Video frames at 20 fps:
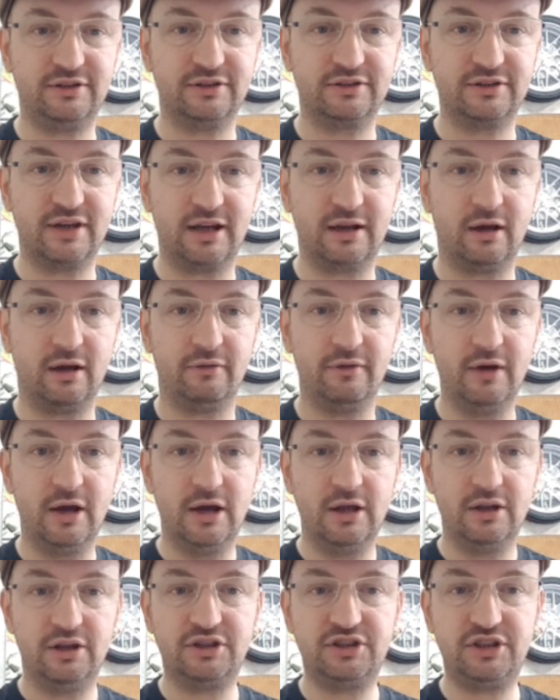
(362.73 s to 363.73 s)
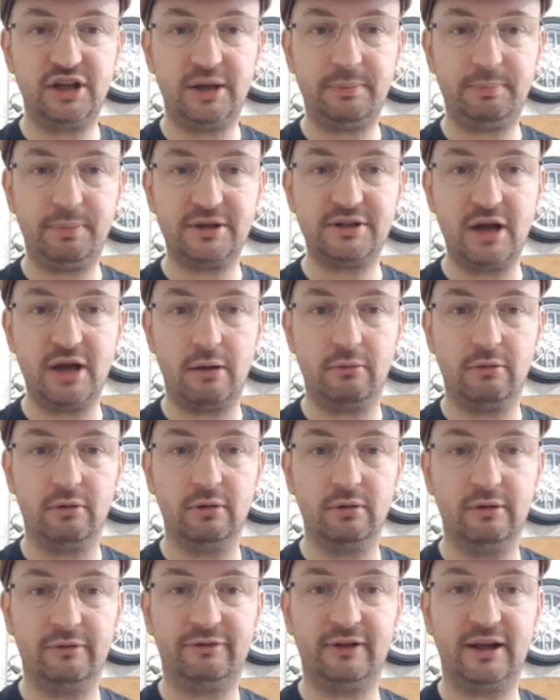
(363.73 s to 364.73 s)
take off. The ship is no
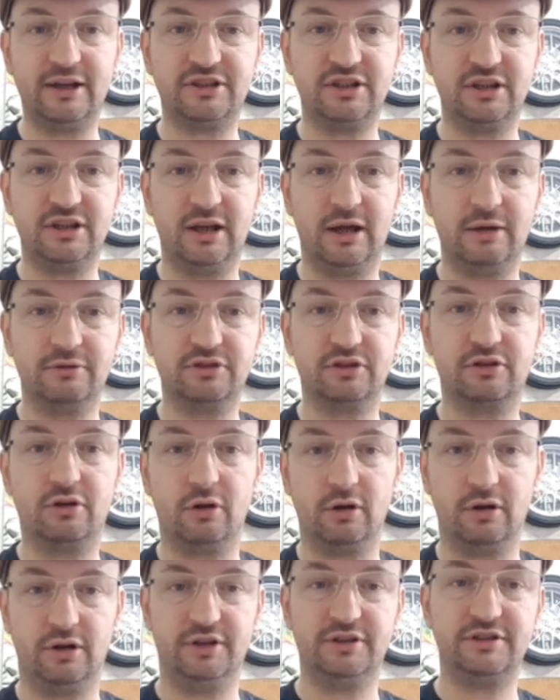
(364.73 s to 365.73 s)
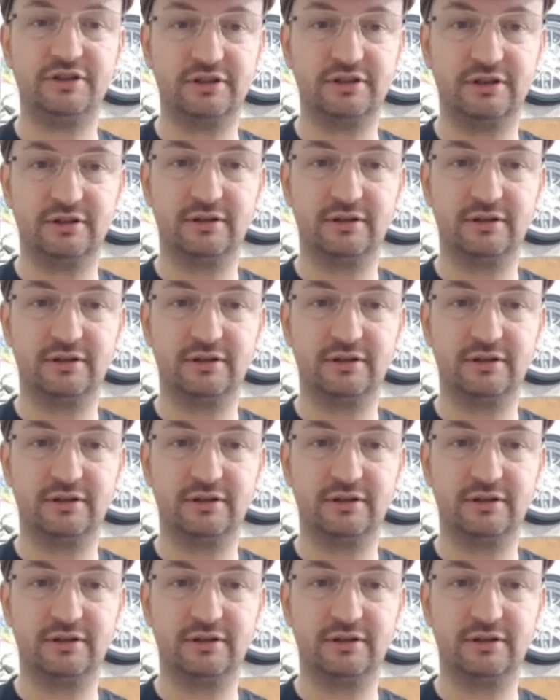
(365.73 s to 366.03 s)
longer flashing loads of colours.